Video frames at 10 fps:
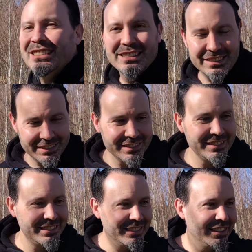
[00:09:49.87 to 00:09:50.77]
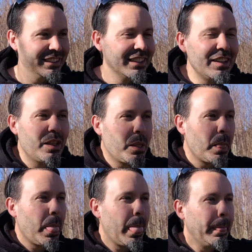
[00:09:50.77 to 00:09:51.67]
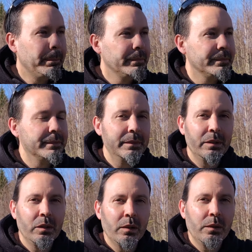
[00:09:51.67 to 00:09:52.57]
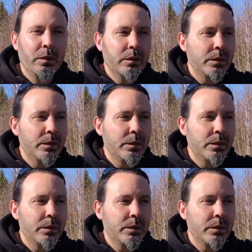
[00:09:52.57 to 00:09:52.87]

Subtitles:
as our expansion. Now, how